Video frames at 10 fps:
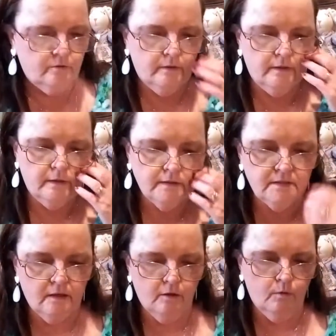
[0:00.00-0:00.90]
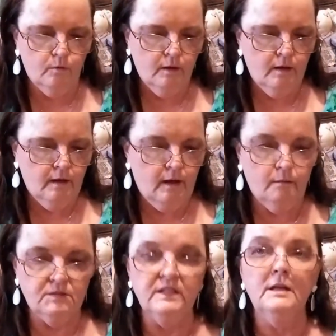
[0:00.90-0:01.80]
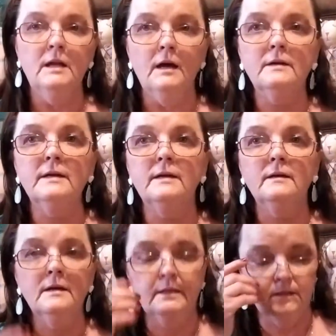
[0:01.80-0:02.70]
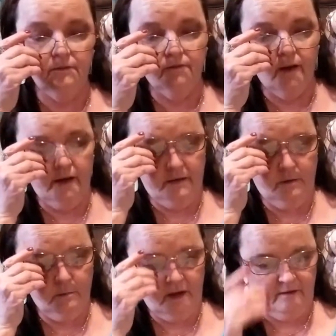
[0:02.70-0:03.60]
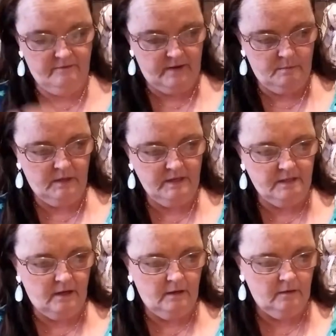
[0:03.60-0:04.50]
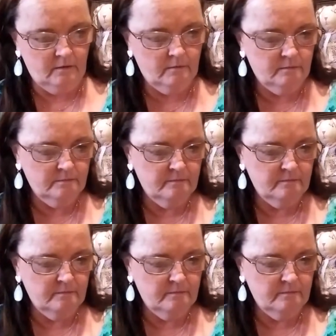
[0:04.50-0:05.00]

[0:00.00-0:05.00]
Tree, so I was lucky to find them at Family Dollar.